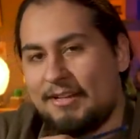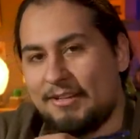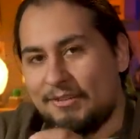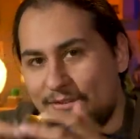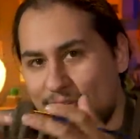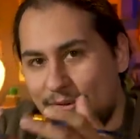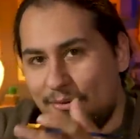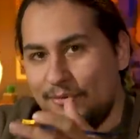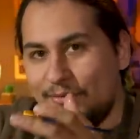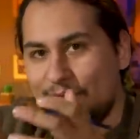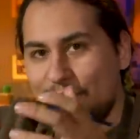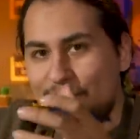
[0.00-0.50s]

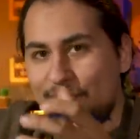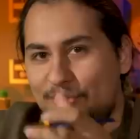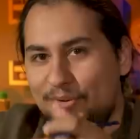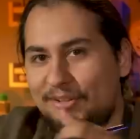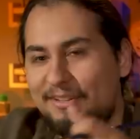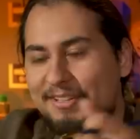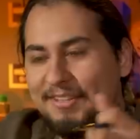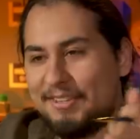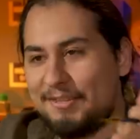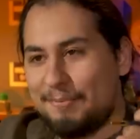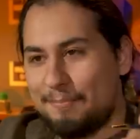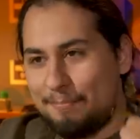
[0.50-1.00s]
because those are
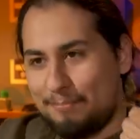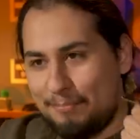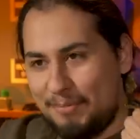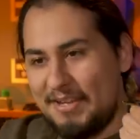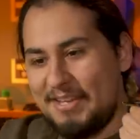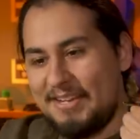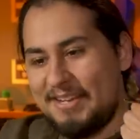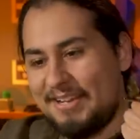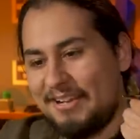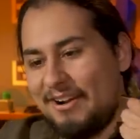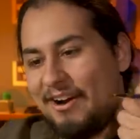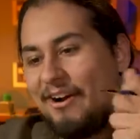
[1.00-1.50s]
really the
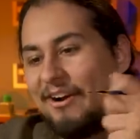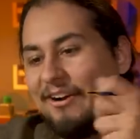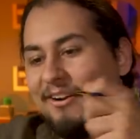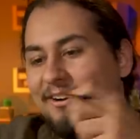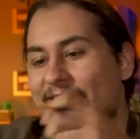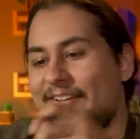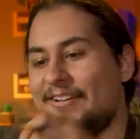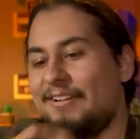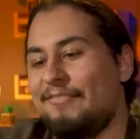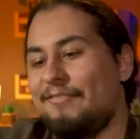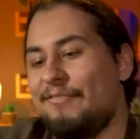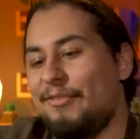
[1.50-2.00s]
beating
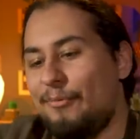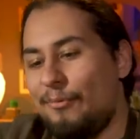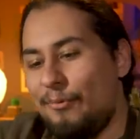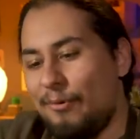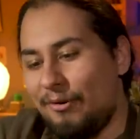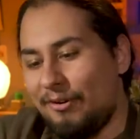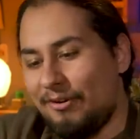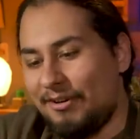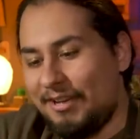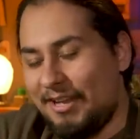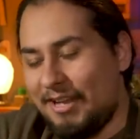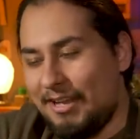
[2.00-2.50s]
heart of the
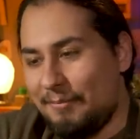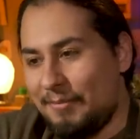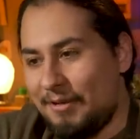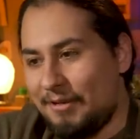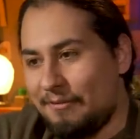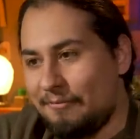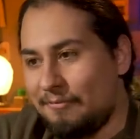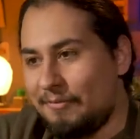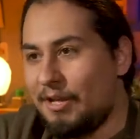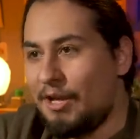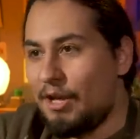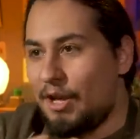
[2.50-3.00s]

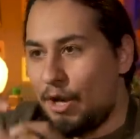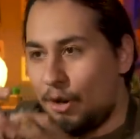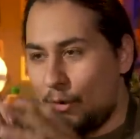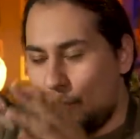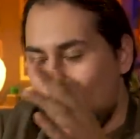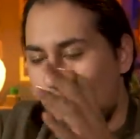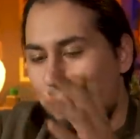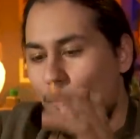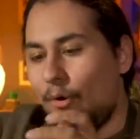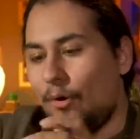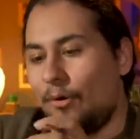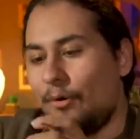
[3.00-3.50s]
wargaming
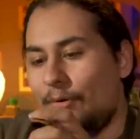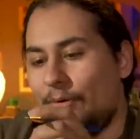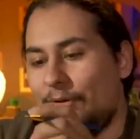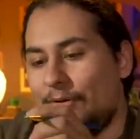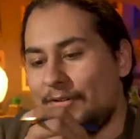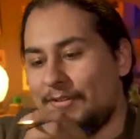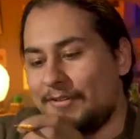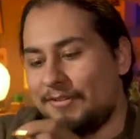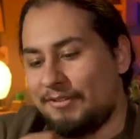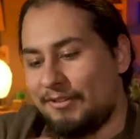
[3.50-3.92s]
world.